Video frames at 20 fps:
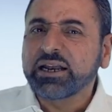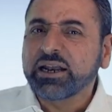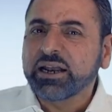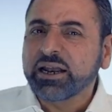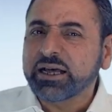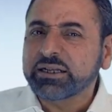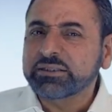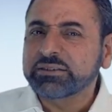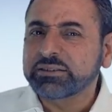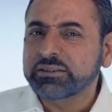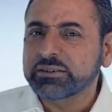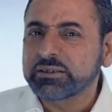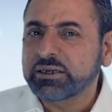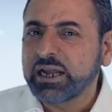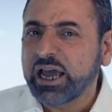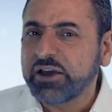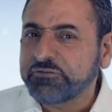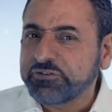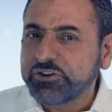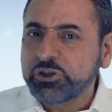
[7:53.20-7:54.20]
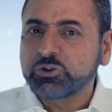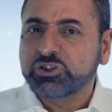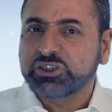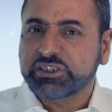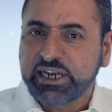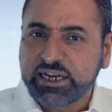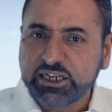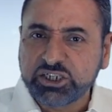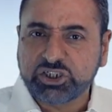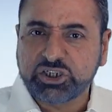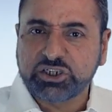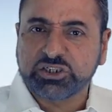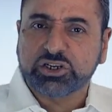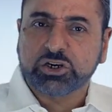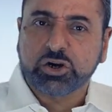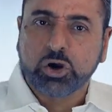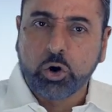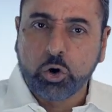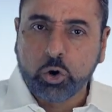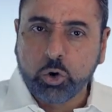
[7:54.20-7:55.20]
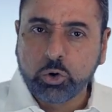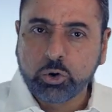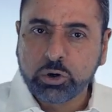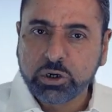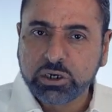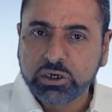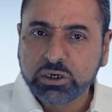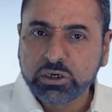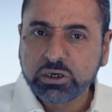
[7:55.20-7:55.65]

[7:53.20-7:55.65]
in London, a few centuries ago,